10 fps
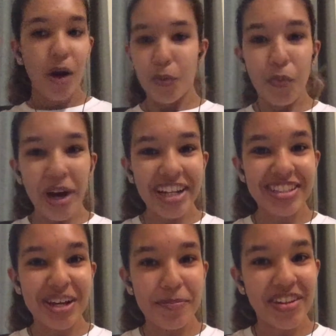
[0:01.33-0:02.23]
What
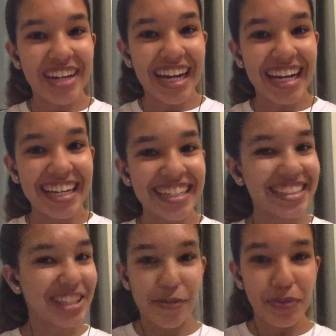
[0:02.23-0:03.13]
is up, you
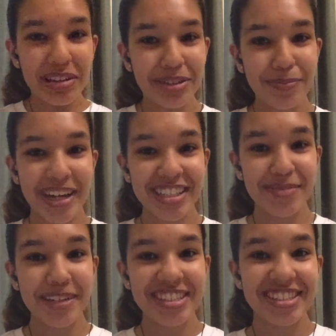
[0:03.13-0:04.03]
guys? Welcome back to
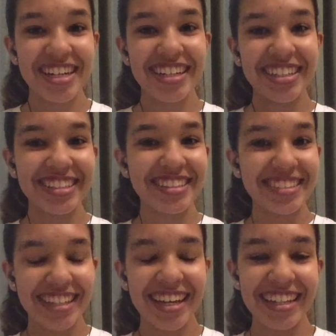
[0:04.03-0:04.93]
my
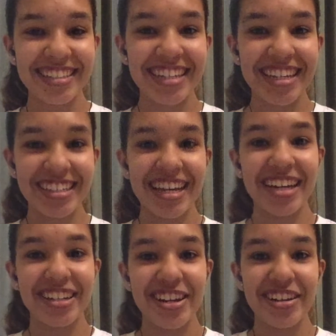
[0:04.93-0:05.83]
channel. It's Kit
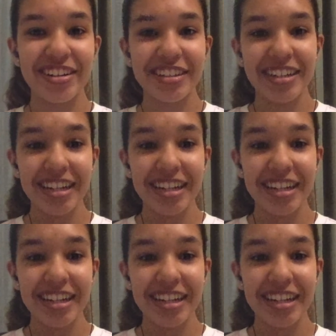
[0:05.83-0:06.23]
Kat here.